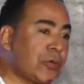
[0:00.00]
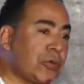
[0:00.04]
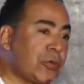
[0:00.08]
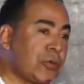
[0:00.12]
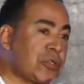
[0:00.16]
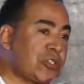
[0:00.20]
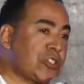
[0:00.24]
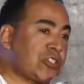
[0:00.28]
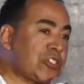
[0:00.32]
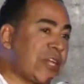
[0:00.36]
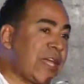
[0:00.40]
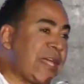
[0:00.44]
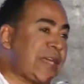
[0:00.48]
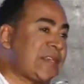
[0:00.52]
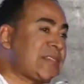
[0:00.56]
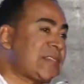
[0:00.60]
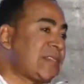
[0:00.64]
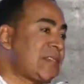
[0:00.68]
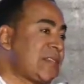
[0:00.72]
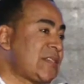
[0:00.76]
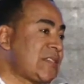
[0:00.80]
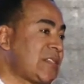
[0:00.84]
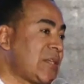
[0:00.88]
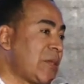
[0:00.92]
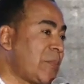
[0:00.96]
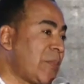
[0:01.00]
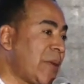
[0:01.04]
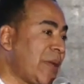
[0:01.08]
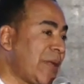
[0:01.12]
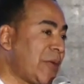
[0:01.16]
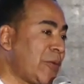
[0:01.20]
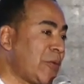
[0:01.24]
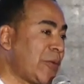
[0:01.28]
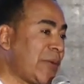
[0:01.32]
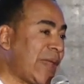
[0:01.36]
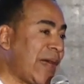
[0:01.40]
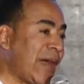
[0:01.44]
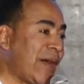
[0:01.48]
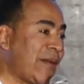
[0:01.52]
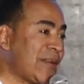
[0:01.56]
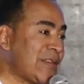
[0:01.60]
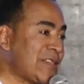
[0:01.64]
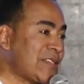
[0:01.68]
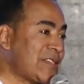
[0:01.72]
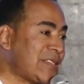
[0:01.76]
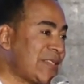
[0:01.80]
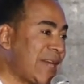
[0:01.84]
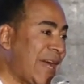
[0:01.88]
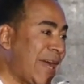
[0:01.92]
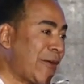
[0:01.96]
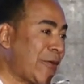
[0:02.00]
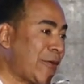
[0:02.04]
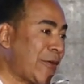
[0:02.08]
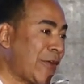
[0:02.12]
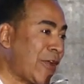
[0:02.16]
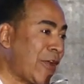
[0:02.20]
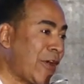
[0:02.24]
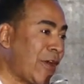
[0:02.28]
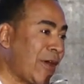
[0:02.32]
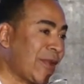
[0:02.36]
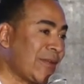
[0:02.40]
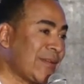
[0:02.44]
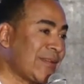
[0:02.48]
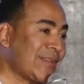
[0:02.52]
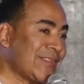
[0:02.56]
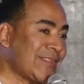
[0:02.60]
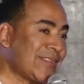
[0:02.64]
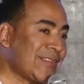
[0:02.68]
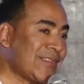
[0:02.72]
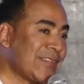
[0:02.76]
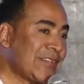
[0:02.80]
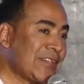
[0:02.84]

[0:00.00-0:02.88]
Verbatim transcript: was chasing somebody without his siren on